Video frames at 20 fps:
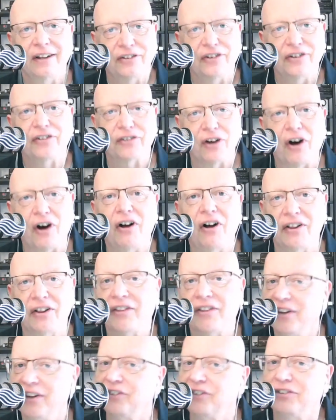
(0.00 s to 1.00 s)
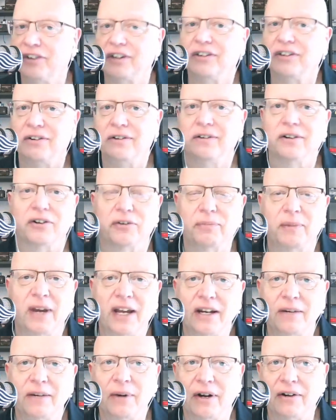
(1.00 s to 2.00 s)
Just all the things you can do to
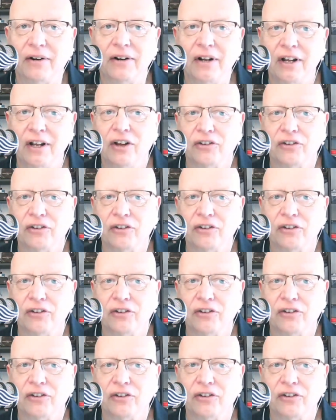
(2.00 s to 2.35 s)
expand about.